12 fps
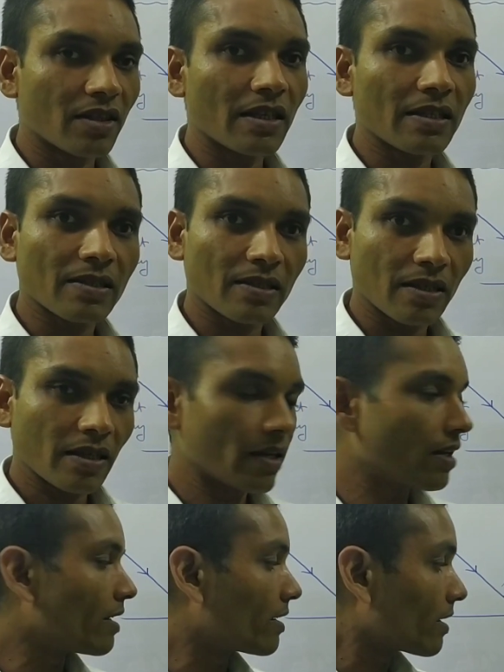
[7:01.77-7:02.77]
this
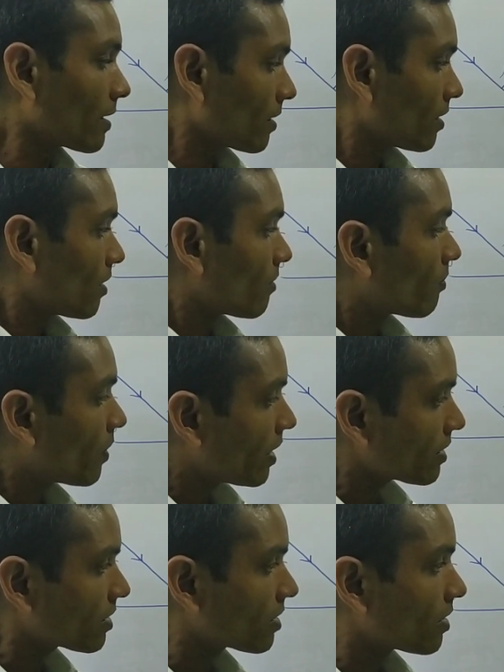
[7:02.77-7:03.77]
later.
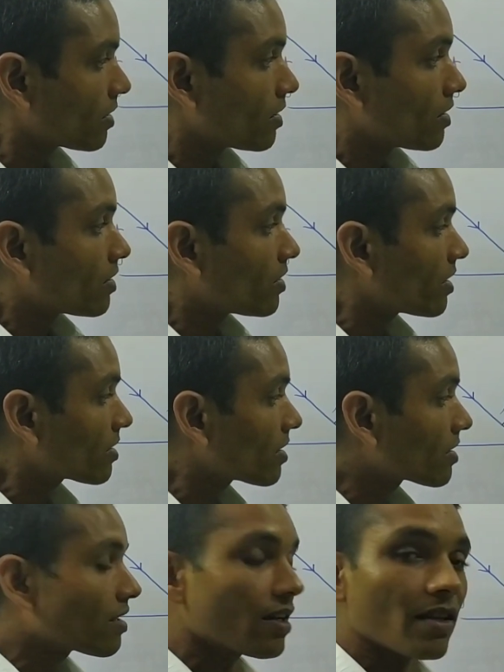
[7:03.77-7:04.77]
First, this
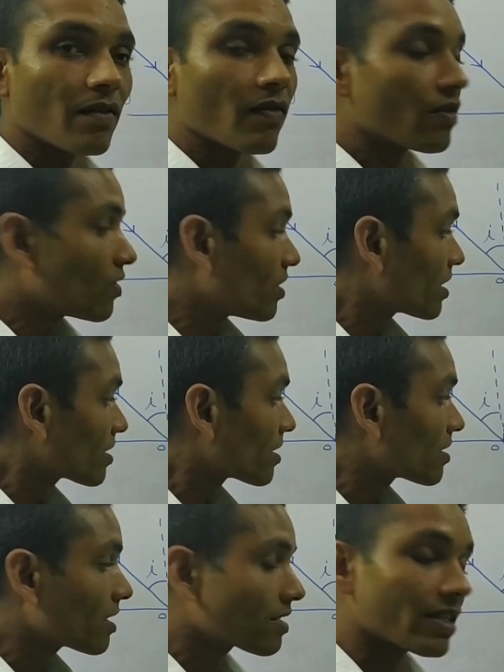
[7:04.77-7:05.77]
is
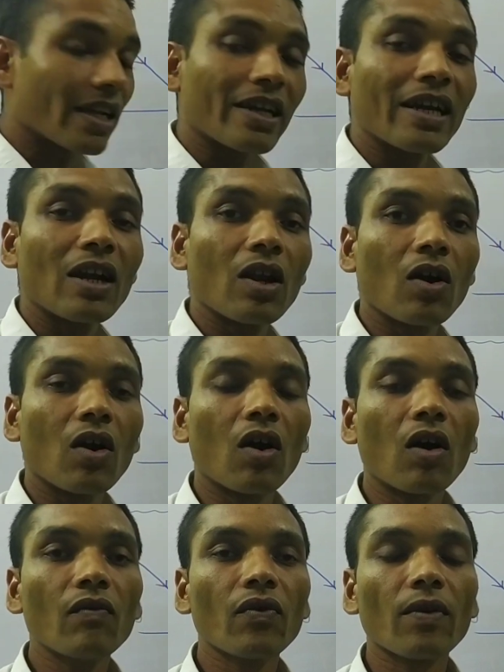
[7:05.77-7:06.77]
the second
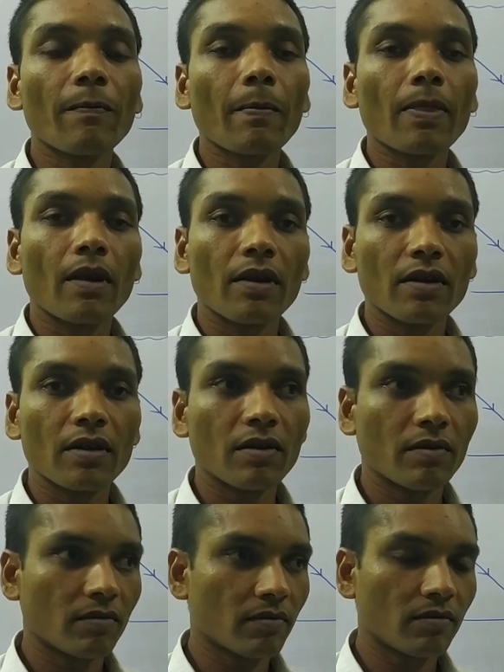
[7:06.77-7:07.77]
law
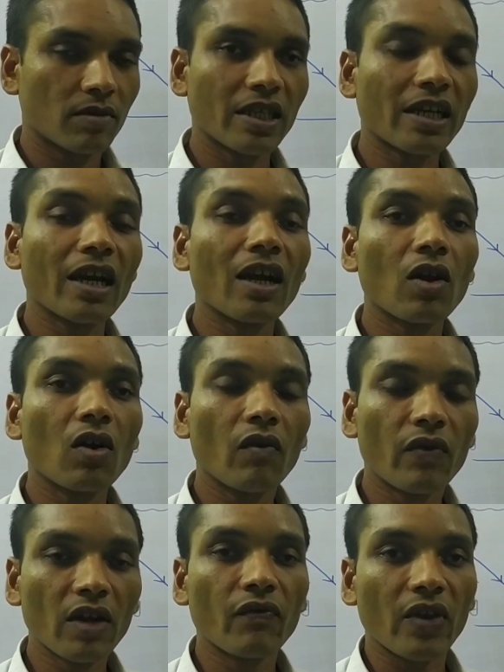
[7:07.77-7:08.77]

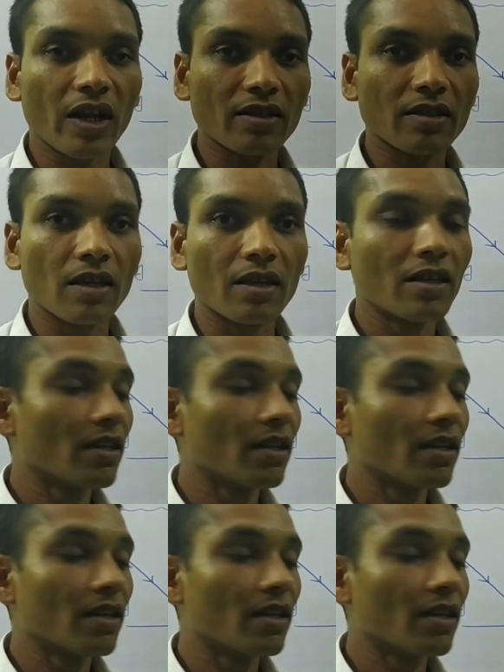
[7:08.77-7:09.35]
of refraction.